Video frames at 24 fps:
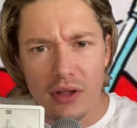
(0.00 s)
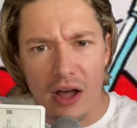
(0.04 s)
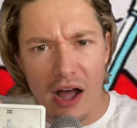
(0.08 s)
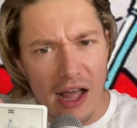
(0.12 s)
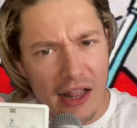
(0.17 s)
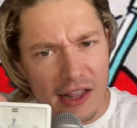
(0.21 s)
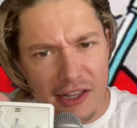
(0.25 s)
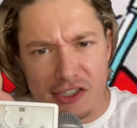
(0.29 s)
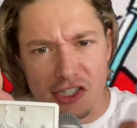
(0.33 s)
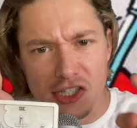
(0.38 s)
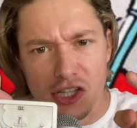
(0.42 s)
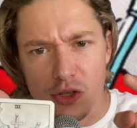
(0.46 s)

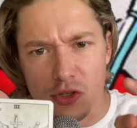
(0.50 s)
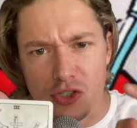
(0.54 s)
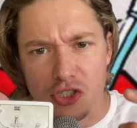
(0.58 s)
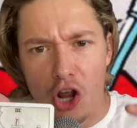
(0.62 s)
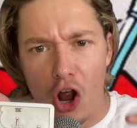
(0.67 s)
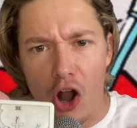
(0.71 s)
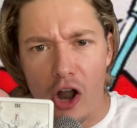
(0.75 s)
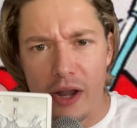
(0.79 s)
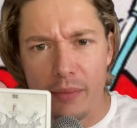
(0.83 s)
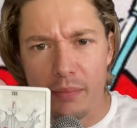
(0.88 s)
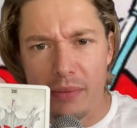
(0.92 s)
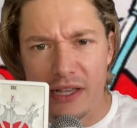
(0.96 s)
I listen to those
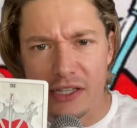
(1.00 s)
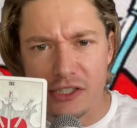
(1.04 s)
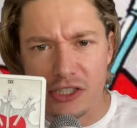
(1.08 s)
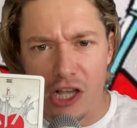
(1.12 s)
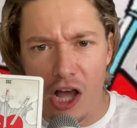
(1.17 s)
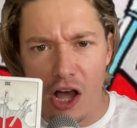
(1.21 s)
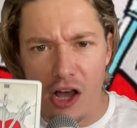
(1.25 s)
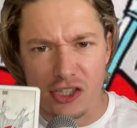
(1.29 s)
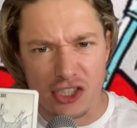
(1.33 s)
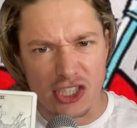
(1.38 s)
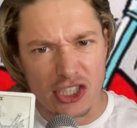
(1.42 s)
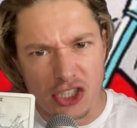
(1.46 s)
Cardi B
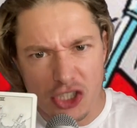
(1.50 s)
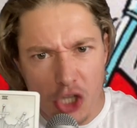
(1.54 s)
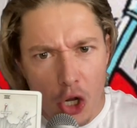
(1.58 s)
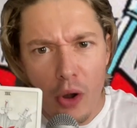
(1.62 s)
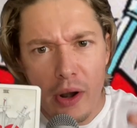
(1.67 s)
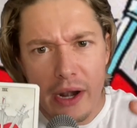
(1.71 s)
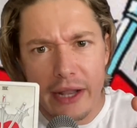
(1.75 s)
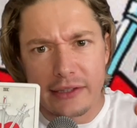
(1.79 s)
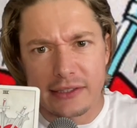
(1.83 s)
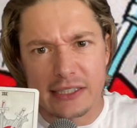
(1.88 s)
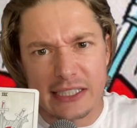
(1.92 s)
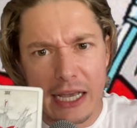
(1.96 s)
songs. She's
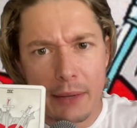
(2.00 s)
doing it